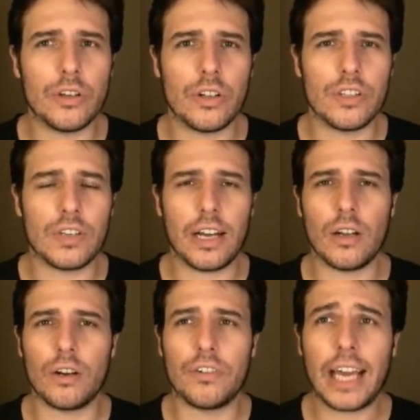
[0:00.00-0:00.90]
There's like a
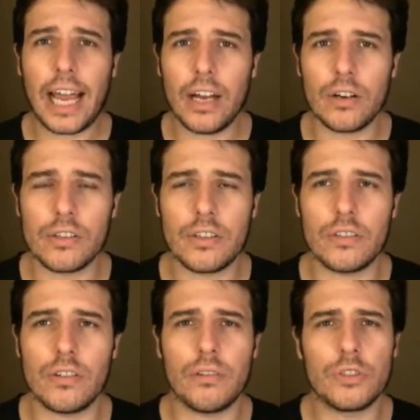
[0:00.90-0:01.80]
lot of chaos.
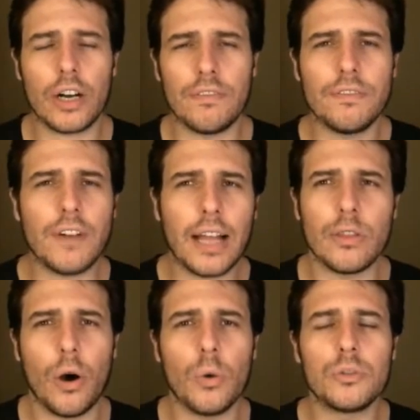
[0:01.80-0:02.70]
There's a lot of trying to find
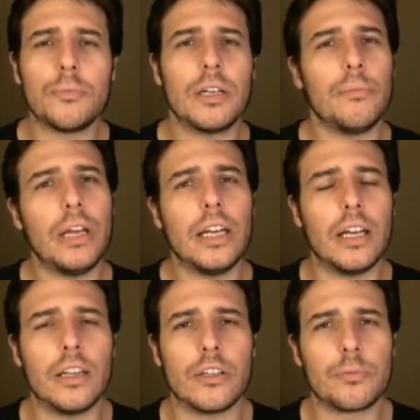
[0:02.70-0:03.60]
the ultimate
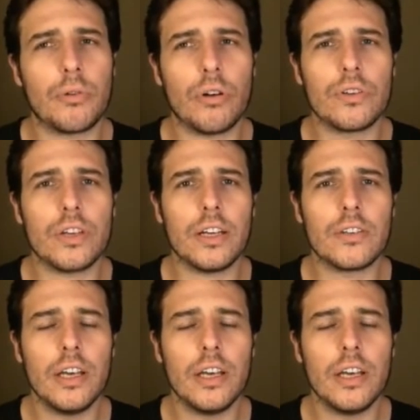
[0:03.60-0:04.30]
meaning in this process,